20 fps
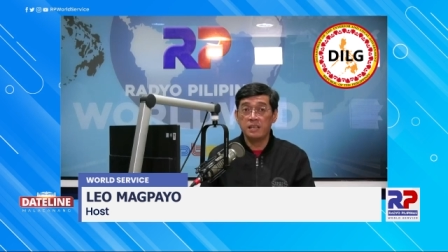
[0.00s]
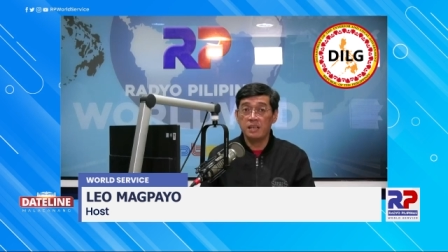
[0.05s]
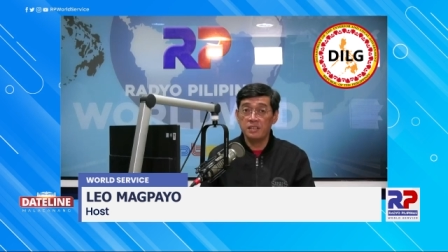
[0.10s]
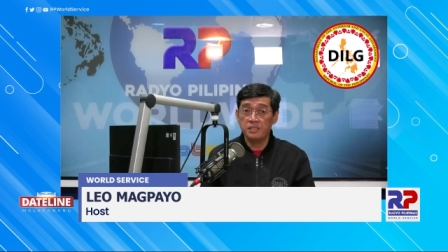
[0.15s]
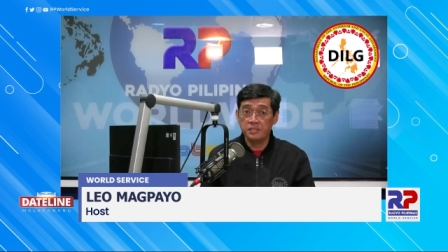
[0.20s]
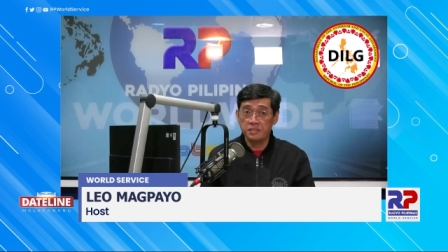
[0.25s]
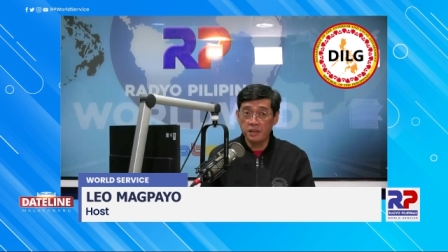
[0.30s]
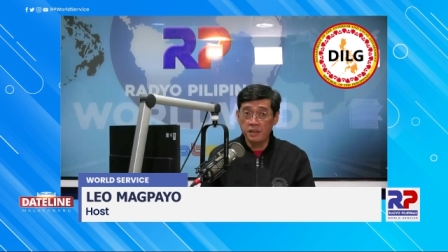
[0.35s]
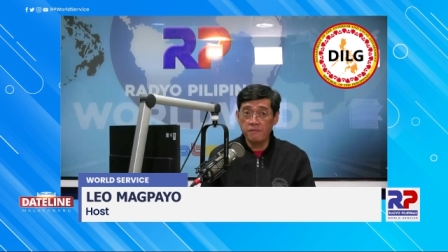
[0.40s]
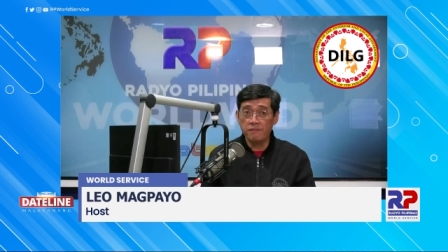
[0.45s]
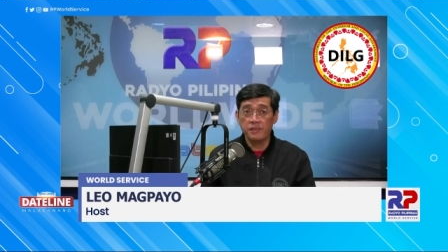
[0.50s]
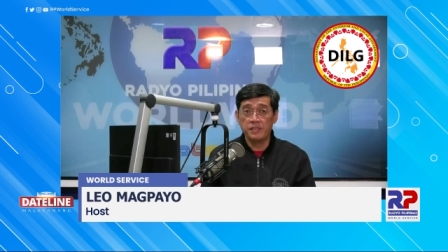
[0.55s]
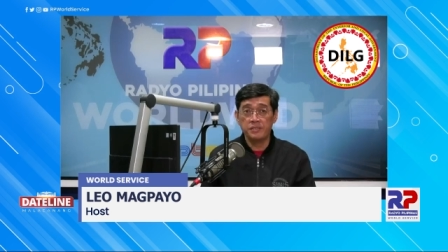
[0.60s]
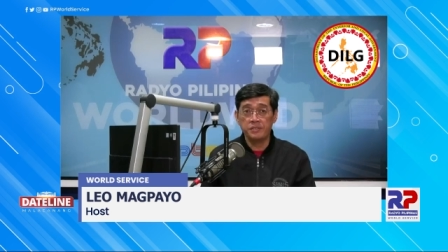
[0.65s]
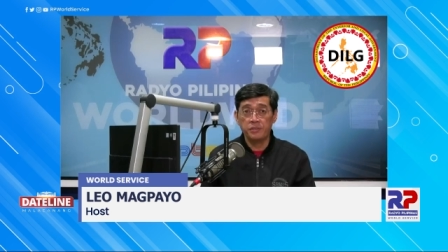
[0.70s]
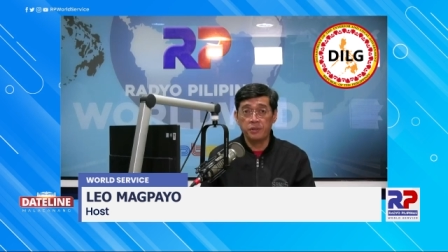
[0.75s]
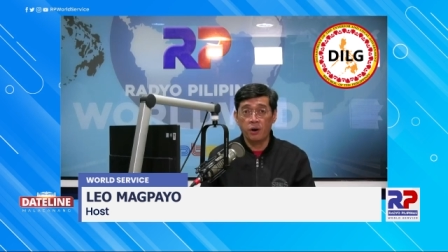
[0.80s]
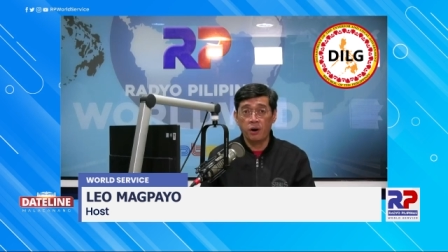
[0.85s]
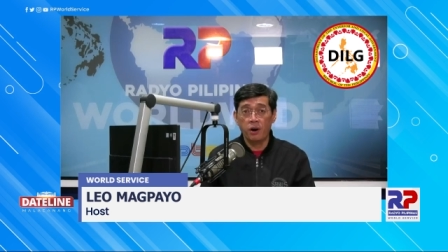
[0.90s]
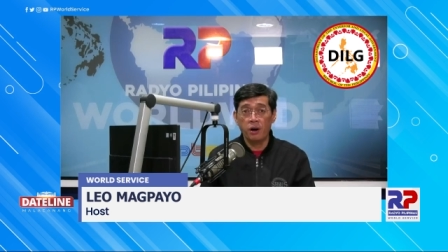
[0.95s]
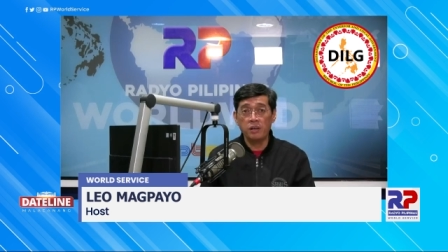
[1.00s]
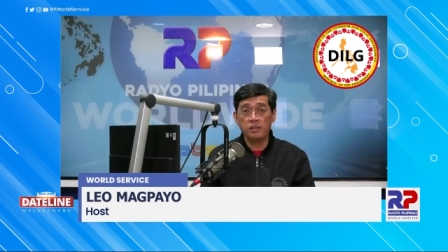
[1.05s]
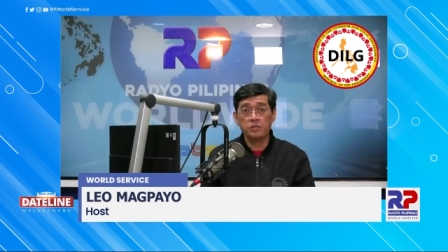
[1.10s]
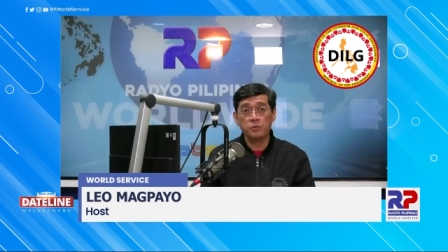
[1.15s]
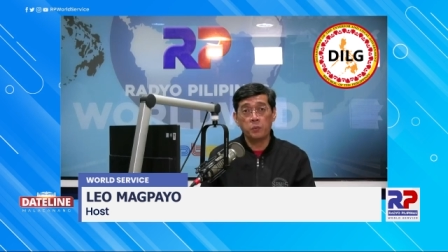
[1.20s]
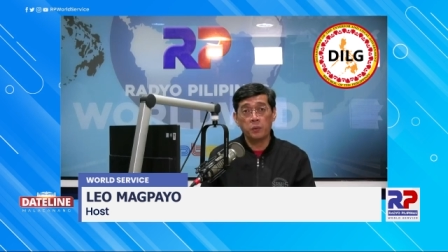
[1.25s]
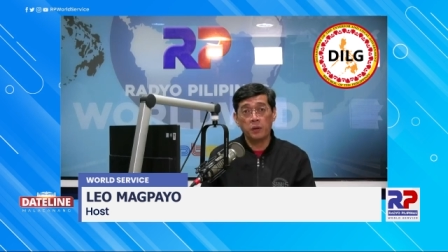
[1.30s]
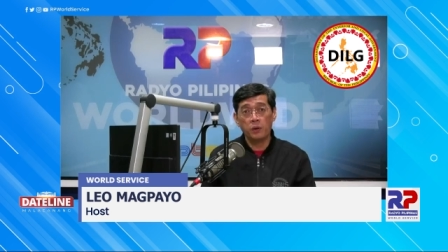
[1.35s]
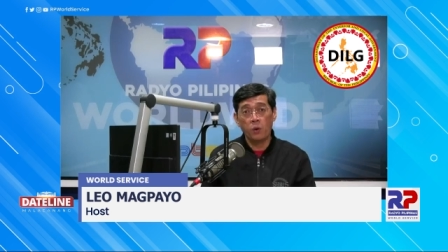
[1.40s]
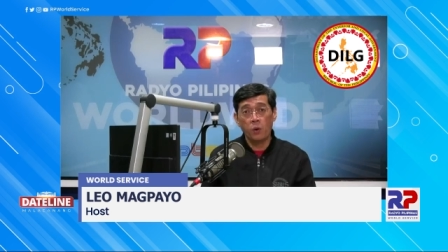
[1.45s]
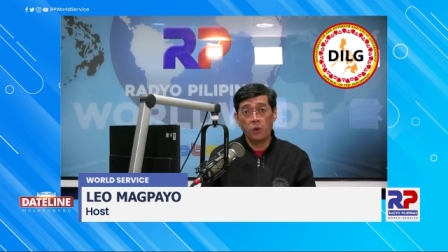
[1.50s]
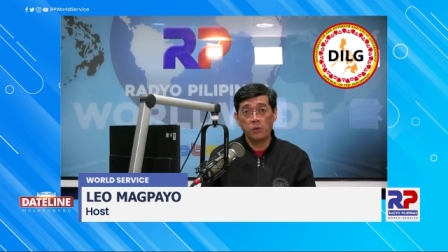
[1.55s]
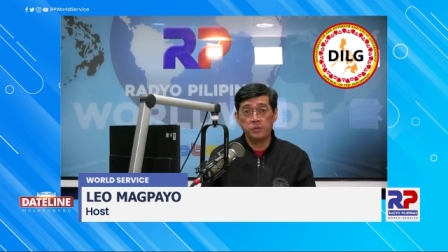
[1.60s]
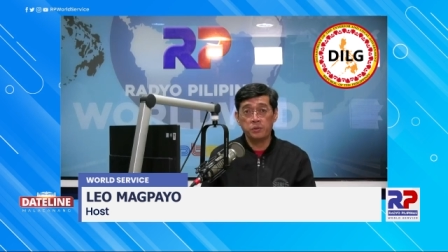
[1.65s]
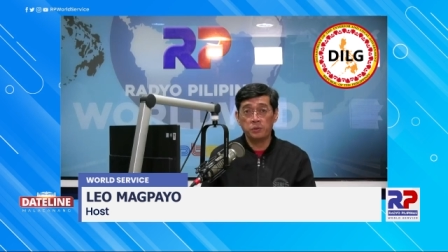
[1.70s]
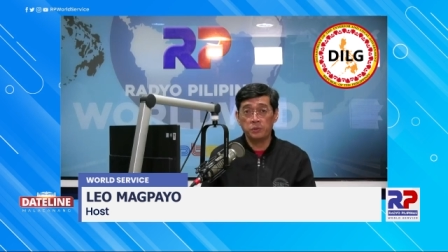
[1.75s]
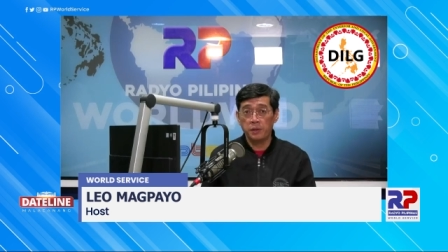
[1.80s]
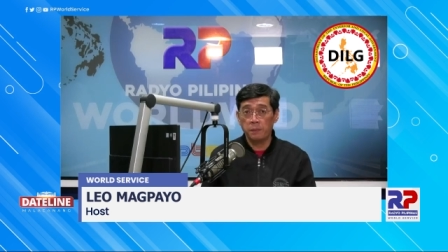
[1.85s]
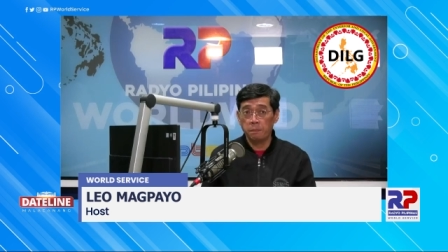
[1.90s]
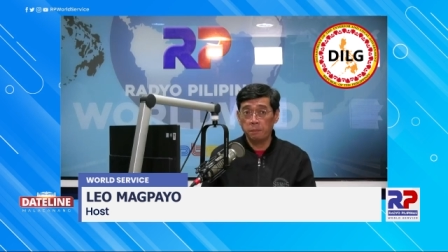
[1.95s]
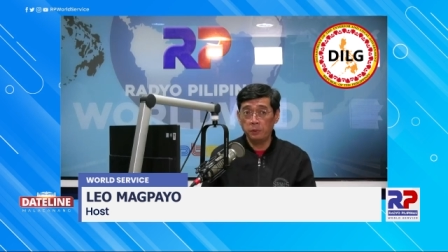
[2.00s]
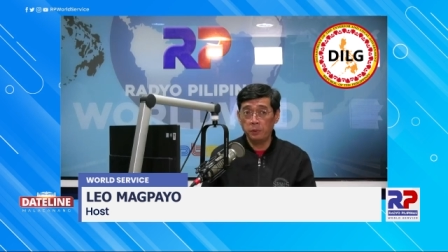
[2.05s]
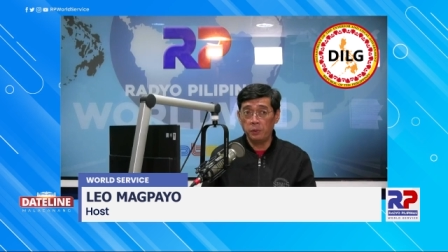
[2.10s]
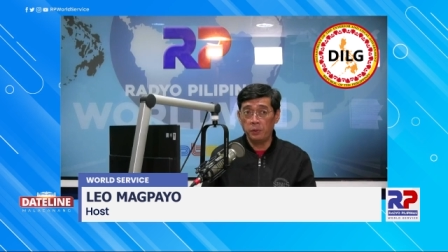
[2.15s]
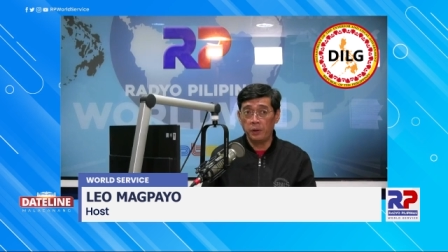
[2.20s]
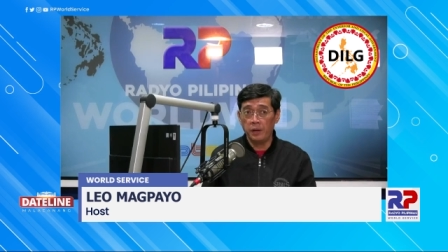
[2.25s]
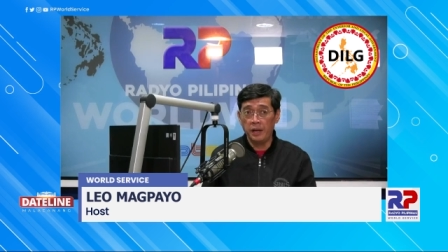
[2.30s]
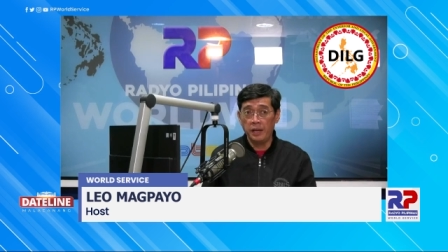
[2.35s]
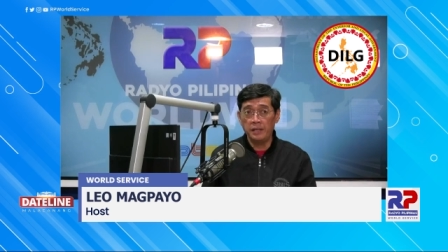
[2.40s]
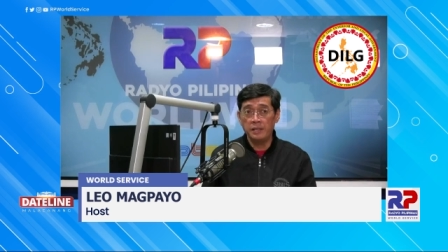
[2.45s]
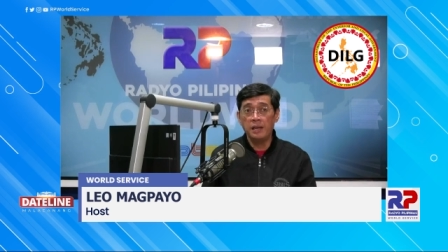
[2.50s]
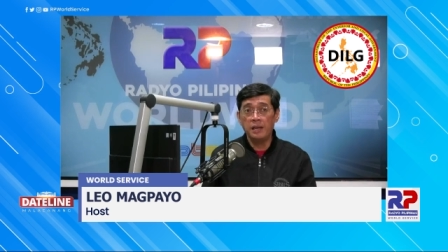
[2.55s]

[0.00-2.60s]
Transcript: service dogs were also deployed